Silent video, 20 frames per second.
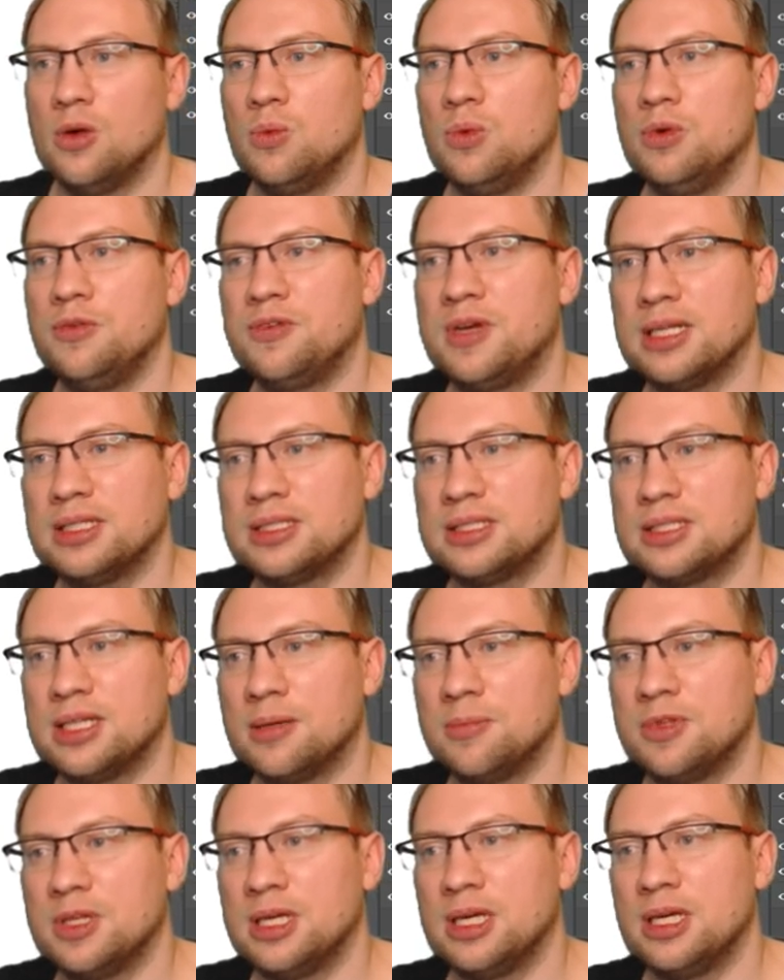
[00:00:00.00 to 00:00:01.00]
We've got
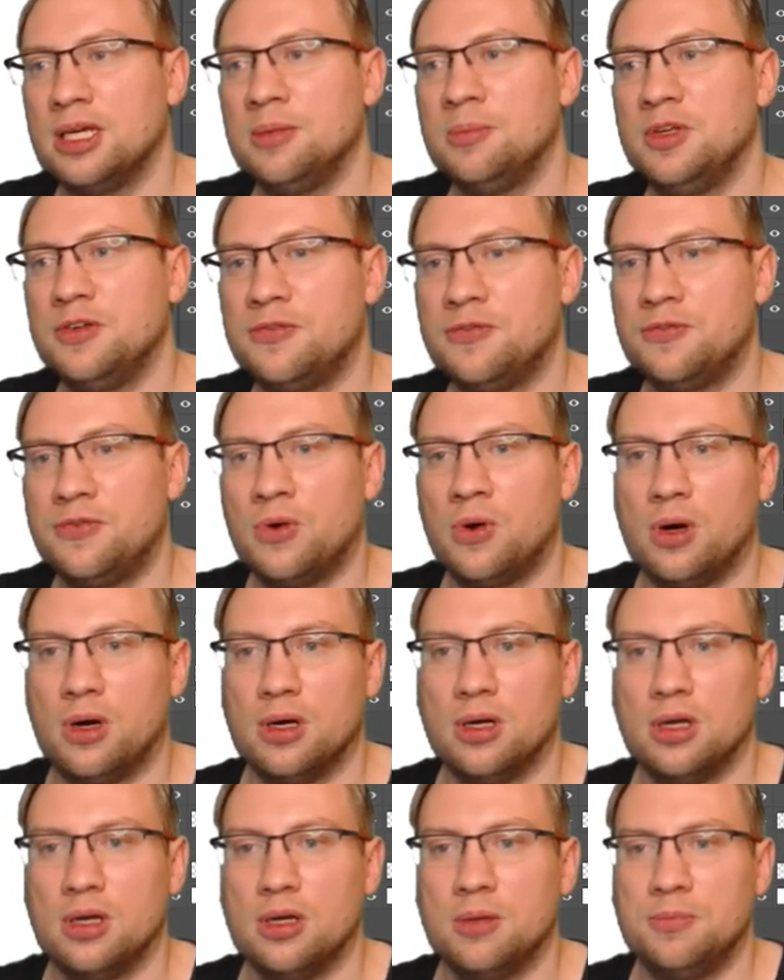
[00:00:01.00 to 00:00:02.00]
something in
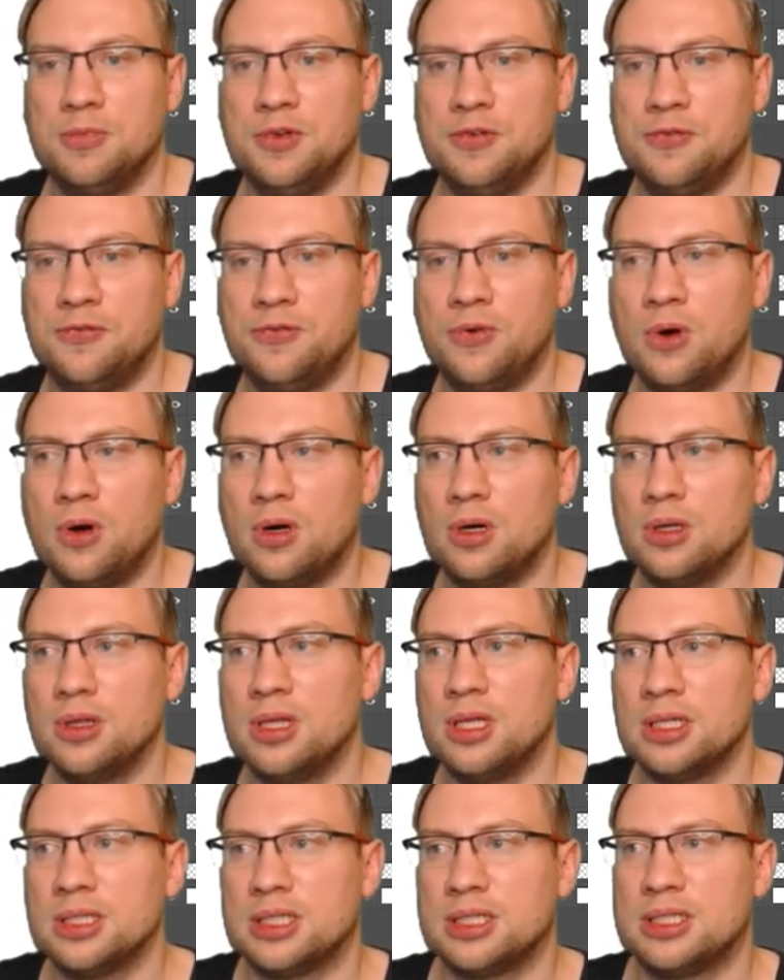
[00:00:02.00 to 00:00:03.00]
before. Before
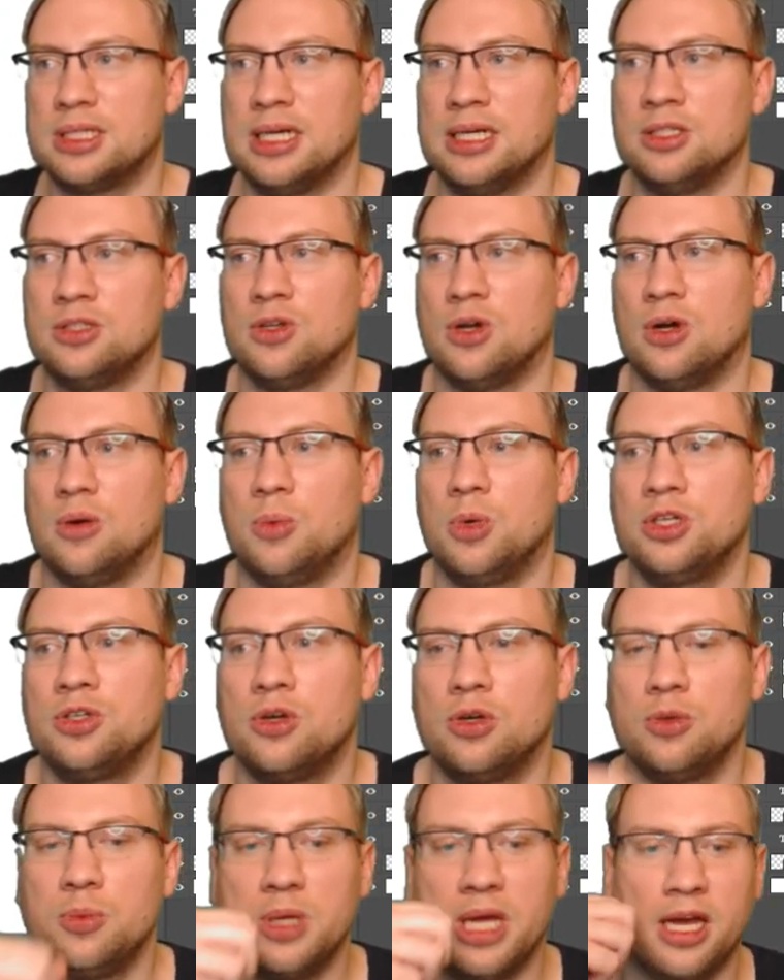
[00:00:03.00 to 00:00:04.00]
the sensor, what
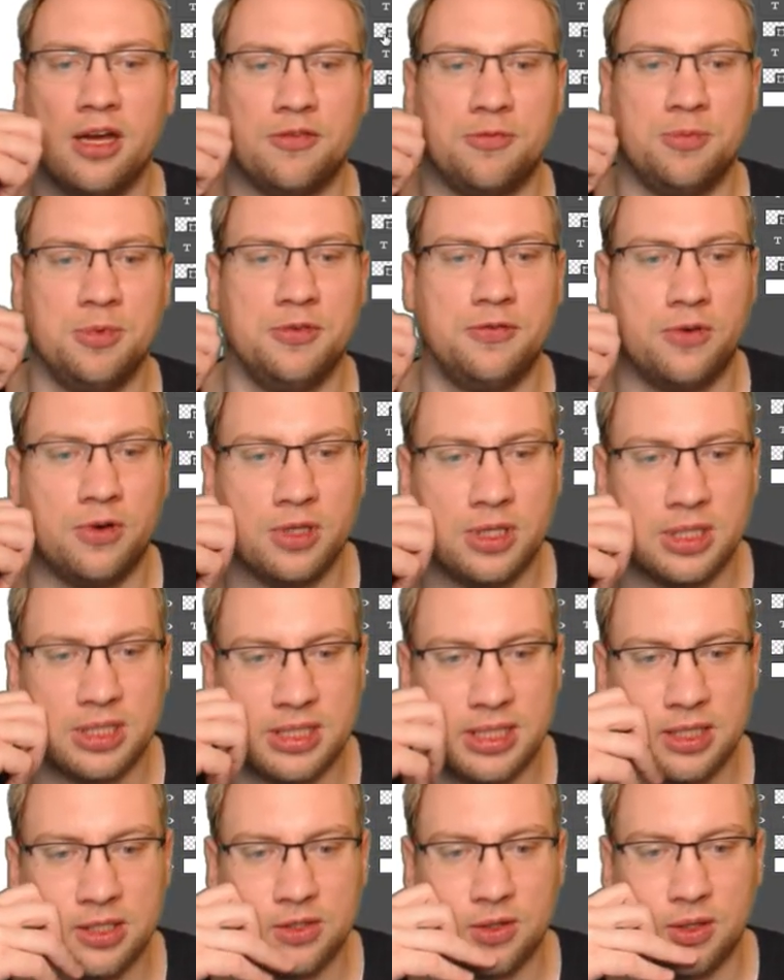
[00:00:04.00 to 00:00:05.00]
could we have before the
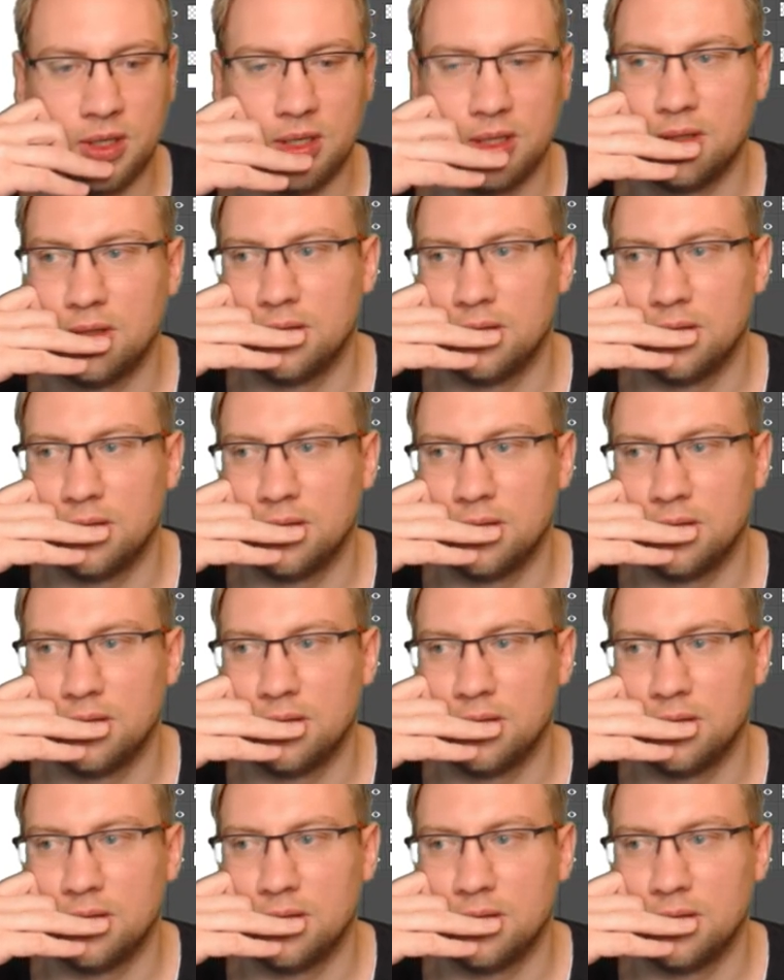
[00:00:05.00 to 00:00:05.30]
sensor?